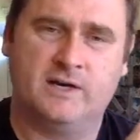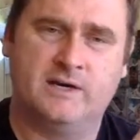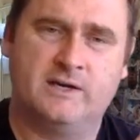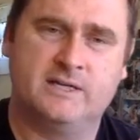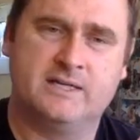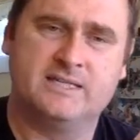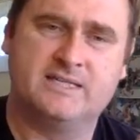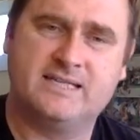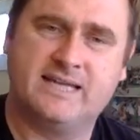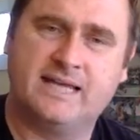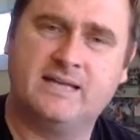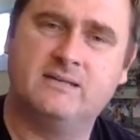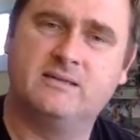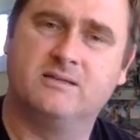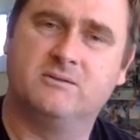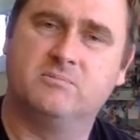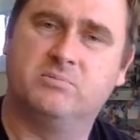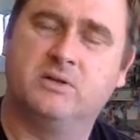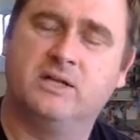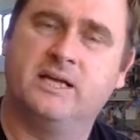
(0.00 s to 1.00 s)

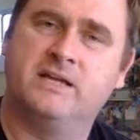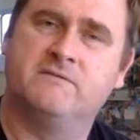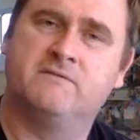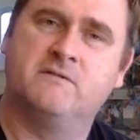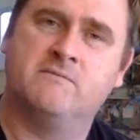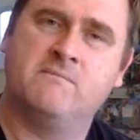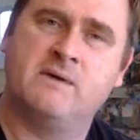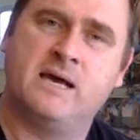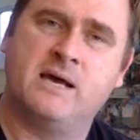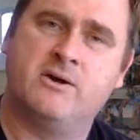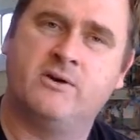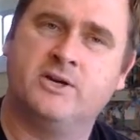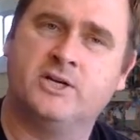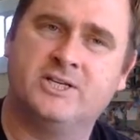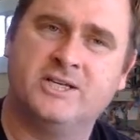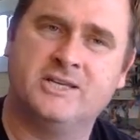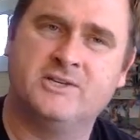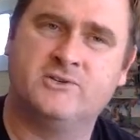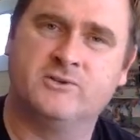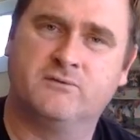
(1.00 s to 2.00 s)
intended plan for
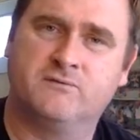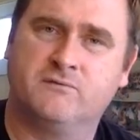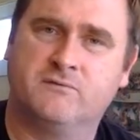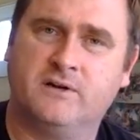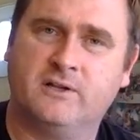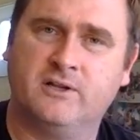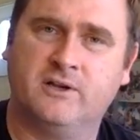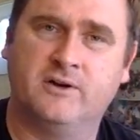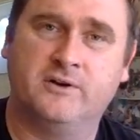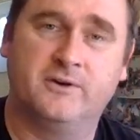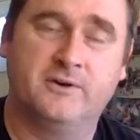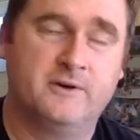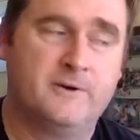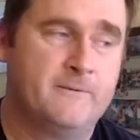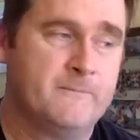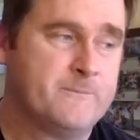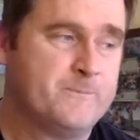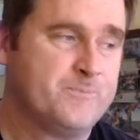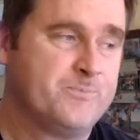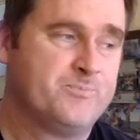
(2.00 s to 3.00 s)
marriage isn't followed,
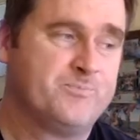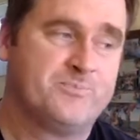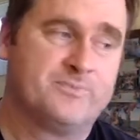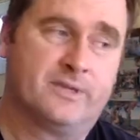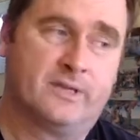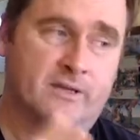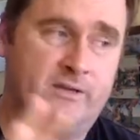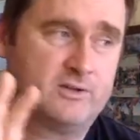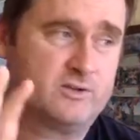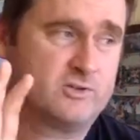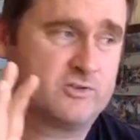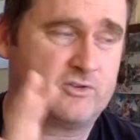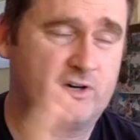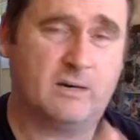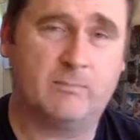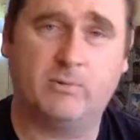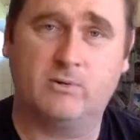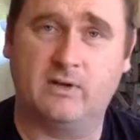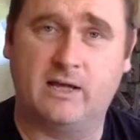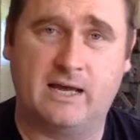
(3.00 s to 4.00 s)

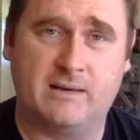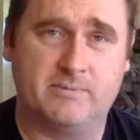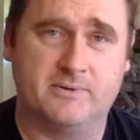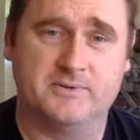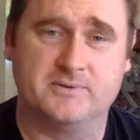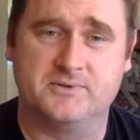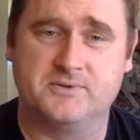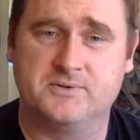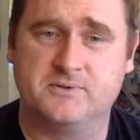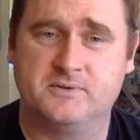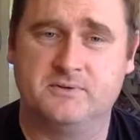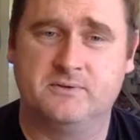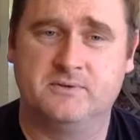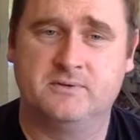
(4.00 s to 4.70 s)
trouble happens.